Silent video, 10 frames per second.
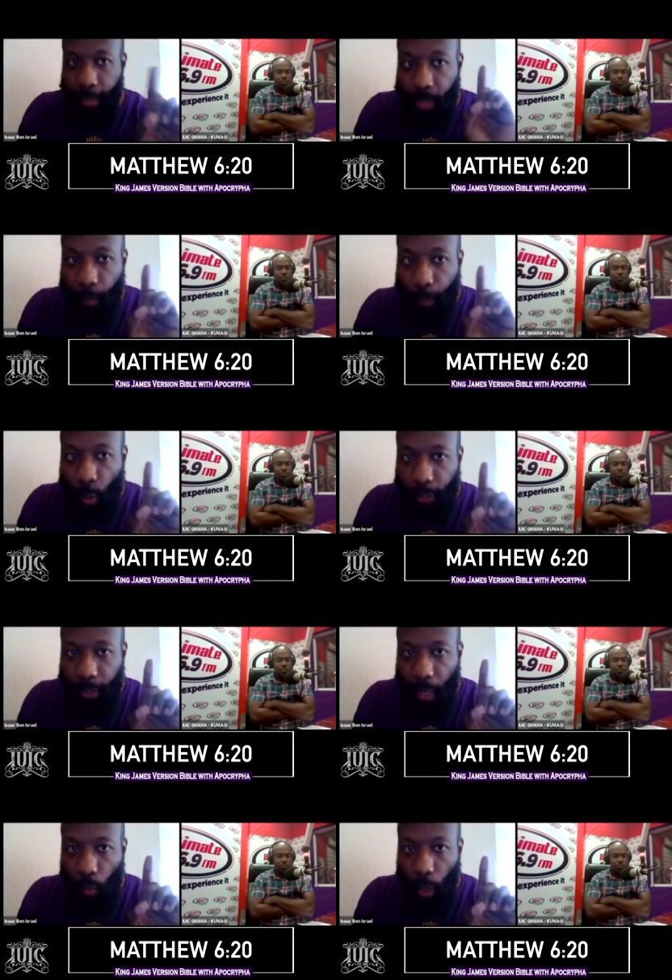Here's the point that
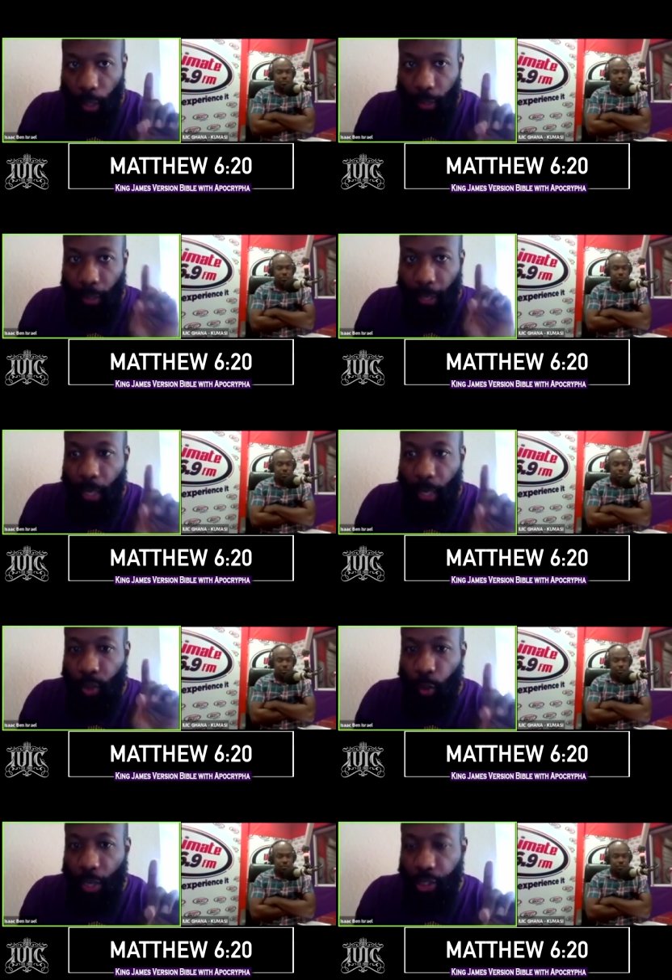I want. Lay up
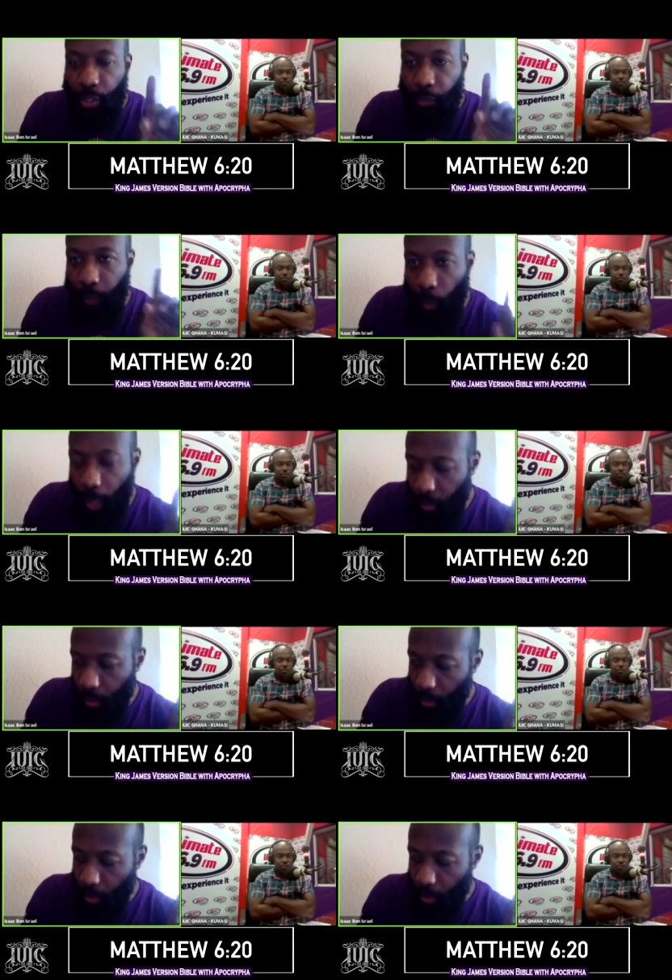treasures for what?